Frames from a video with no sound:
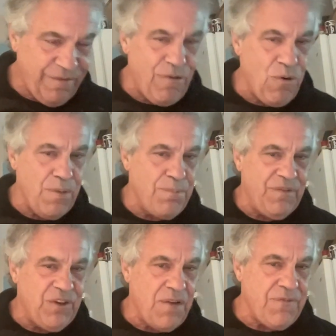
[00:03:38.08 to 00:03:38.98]
form
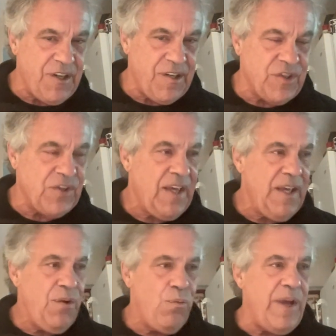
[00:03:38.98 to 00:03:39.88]
of governance
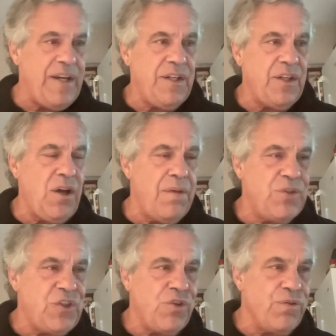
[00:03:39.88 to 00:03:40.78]
when it
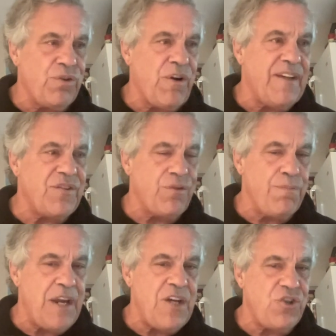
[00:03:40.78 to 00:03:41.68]
comes to
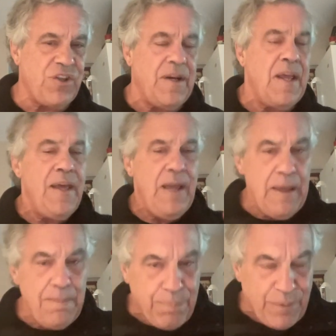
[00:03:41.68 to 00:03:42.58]
transformation,
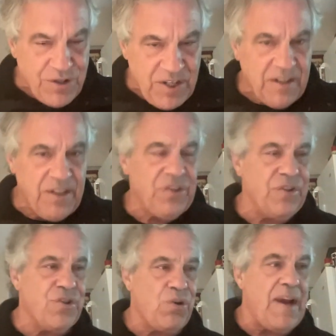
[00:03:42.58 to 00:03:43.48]
in
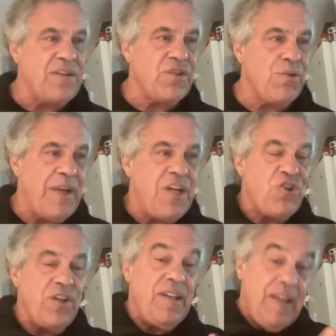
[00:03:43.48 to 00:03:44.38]
particular,
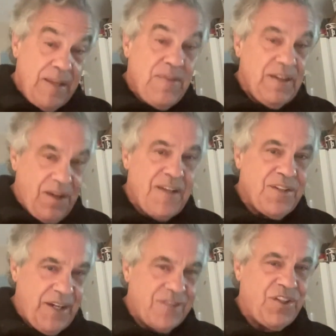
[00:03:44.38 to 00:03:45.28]
transformation in the
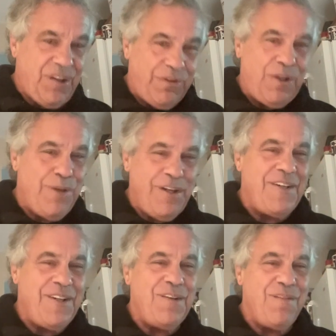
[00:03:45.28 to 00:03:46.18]
context of
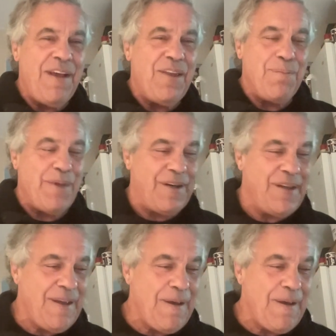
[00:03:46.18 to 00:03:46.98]
community development.